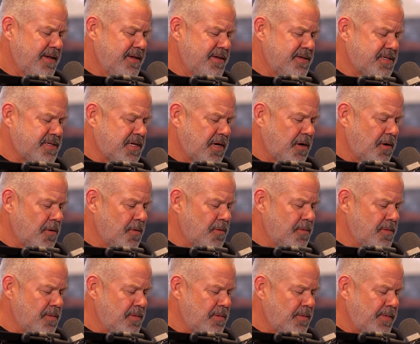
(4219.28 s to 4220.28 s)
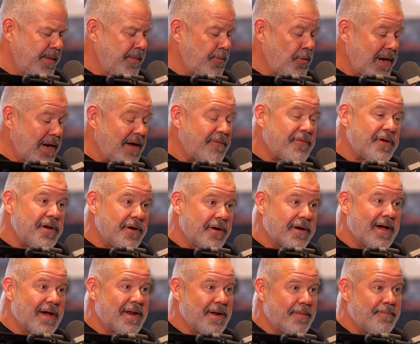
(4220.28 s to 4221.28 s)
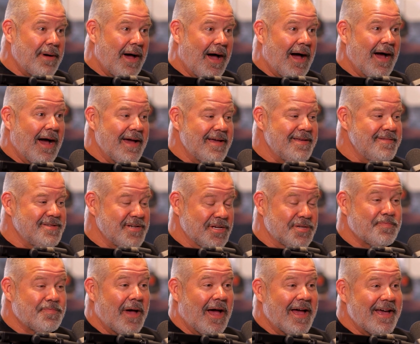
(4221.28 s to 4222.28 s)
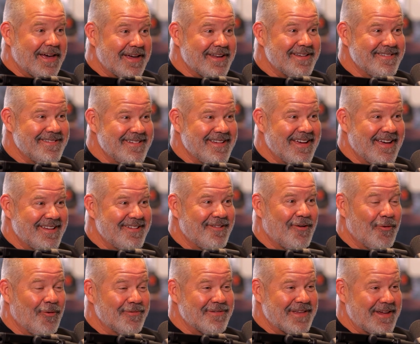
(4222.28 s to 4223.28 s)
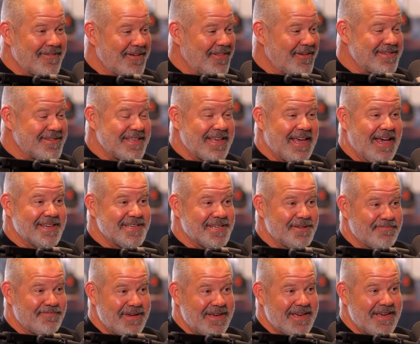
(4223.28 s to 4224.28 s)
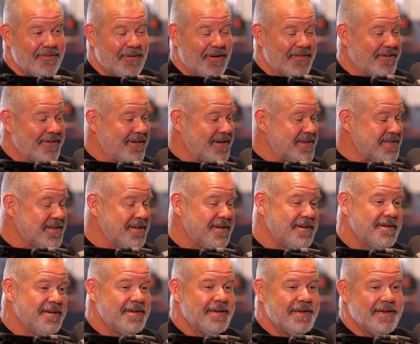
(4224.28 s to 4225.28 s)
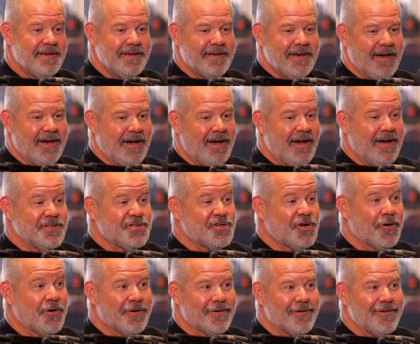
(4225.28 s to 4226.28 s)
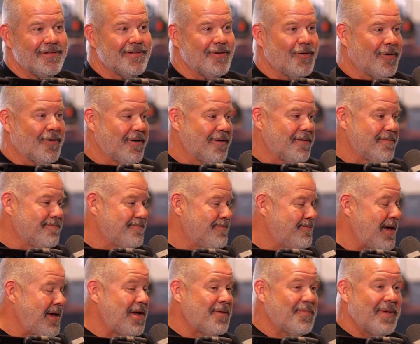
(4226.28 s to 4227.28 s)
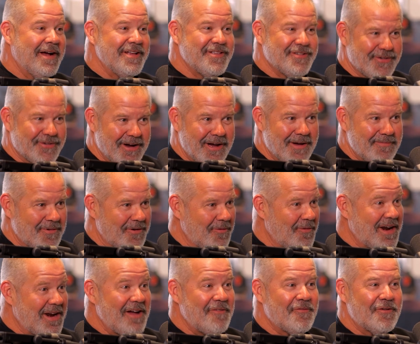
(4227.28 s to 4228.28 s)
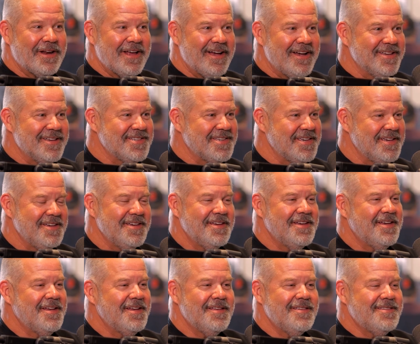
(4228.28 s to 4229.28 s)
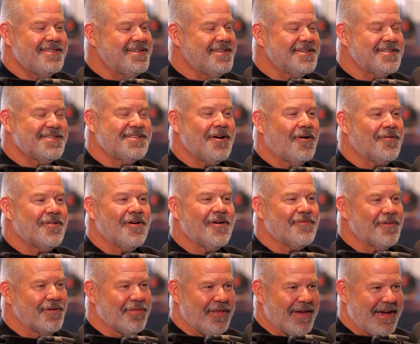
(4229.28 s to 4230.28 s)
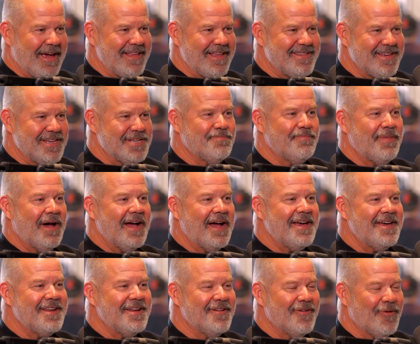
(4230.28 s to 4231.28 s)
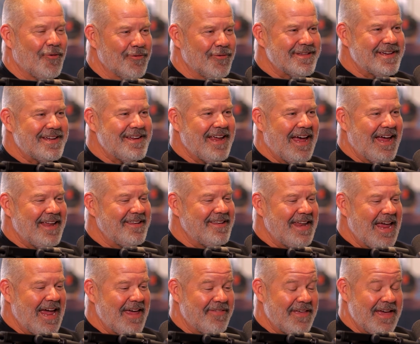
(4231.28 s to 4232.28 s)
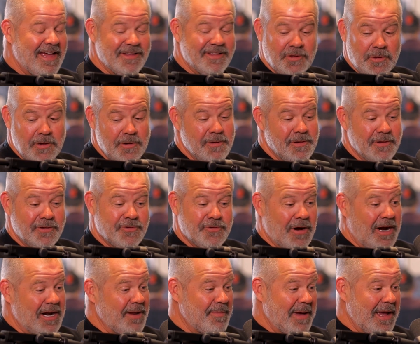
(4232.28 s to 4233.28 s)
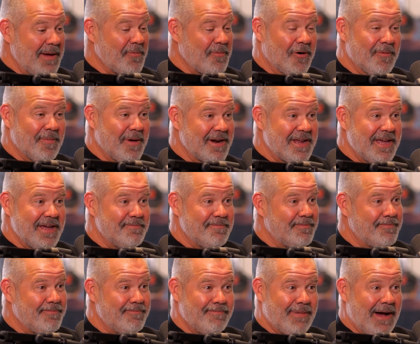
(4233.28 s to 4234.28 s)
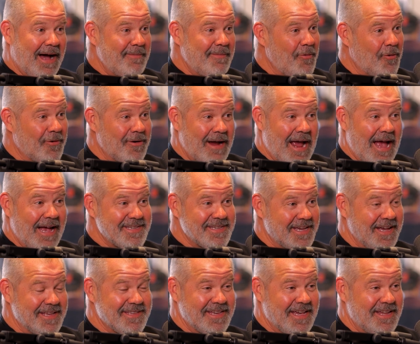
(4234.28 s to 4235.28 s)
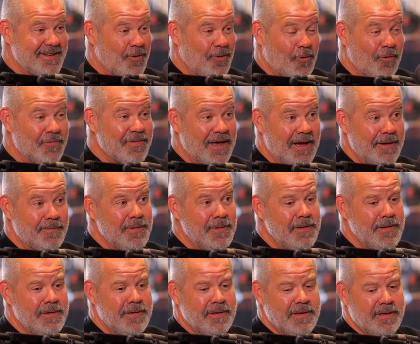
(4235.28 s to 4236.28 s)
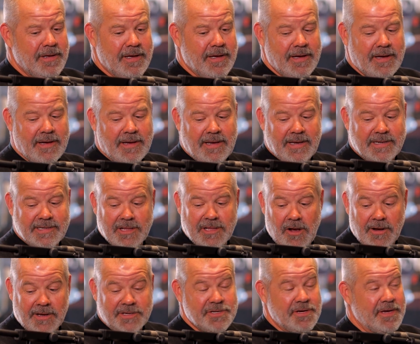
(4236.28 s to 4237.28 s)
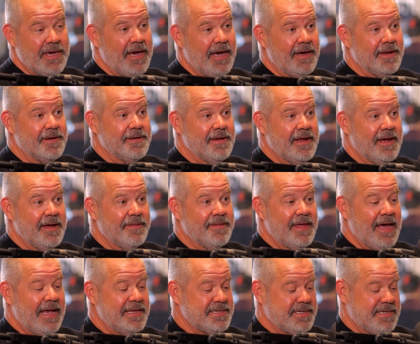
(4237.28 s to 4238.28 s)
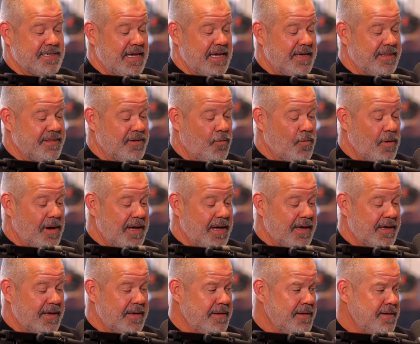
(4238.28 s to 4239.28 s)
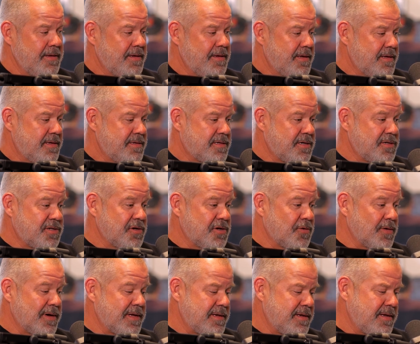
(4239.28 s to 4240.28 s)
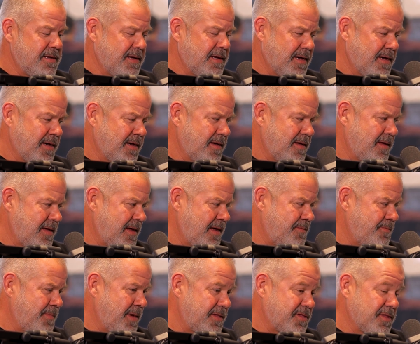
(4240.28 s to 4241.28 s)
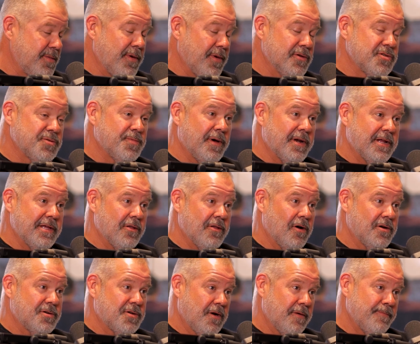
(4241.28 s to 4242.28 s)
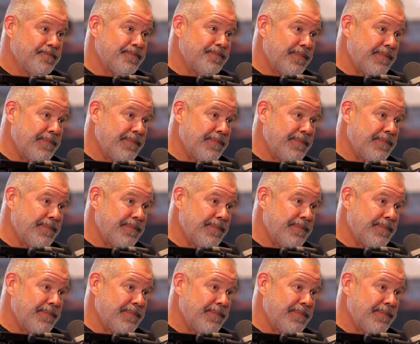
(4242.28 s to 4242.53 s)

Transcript: so whatever you're going to buy, just buy it and hold it, whether it's the S&P, whether it's Eternal or Make My Trip or whatever it is. Just don't overthink it. Just buy it and hold it, and then try to make more money and buy more assets and hold them as long as you can. And that's the way to do it and make the most money long term.